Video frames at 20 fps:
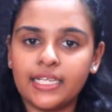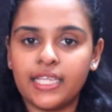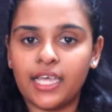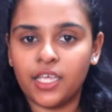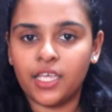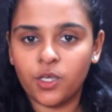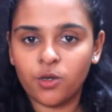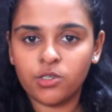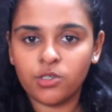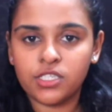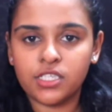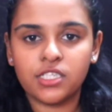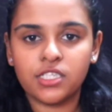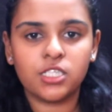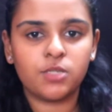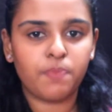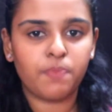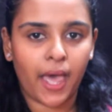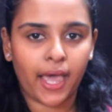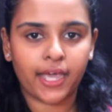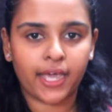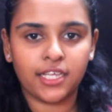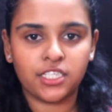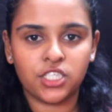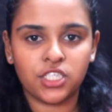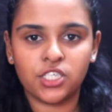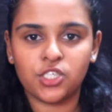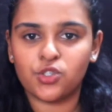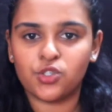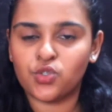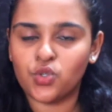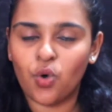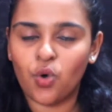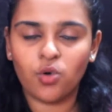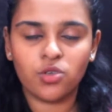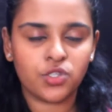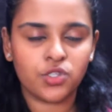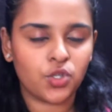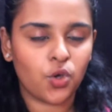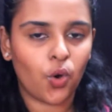that they used in this packaging is
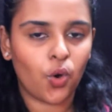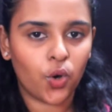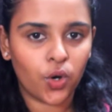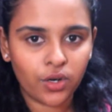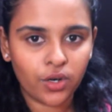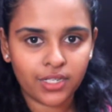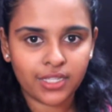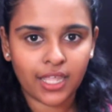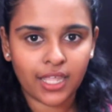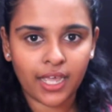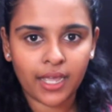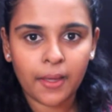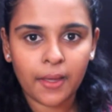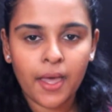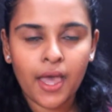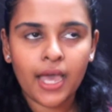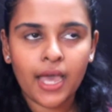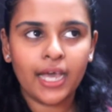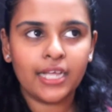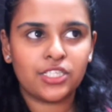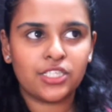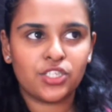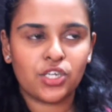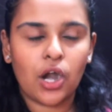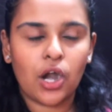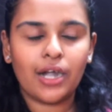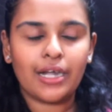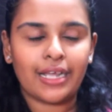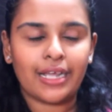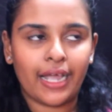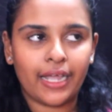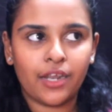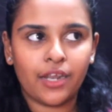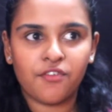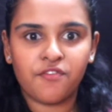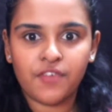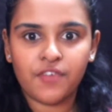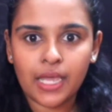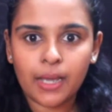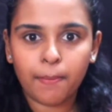so good thing. It's not kind of
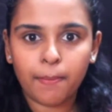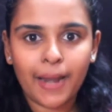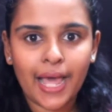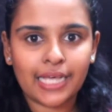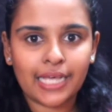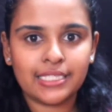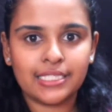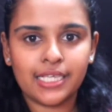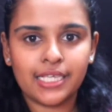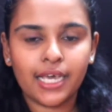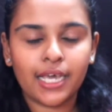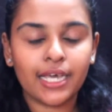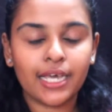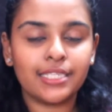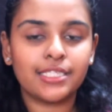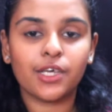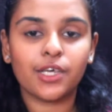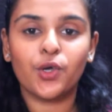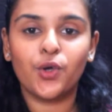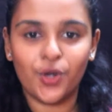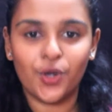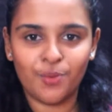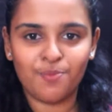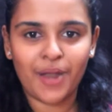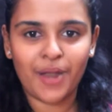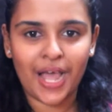weak plastic, it's a good